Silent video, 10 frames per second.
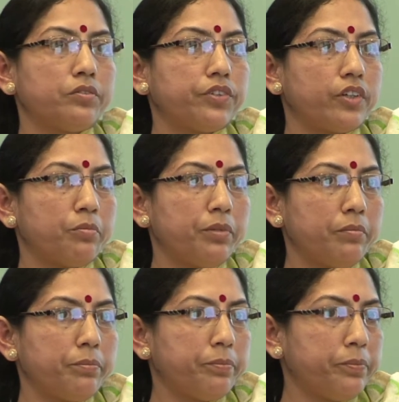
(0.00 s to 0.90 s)
for
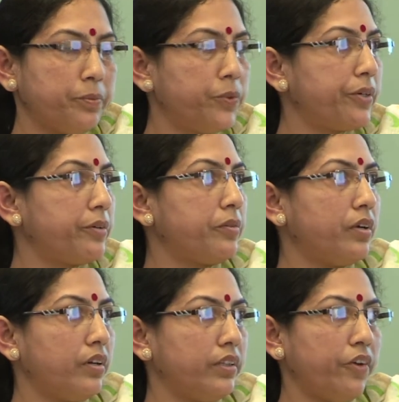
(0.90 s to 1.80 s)
urban
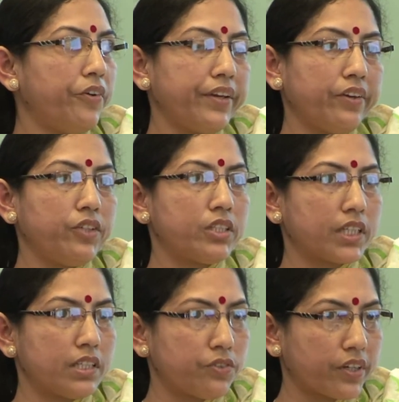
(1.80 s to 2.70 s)
poor dwelling units
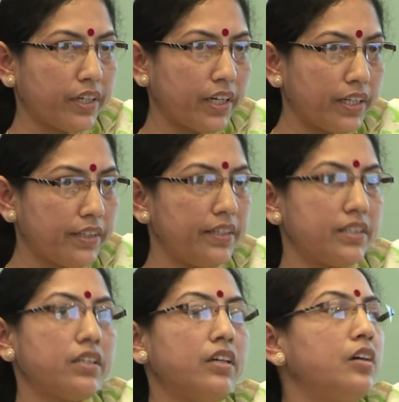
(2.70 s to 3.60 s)
constructed under this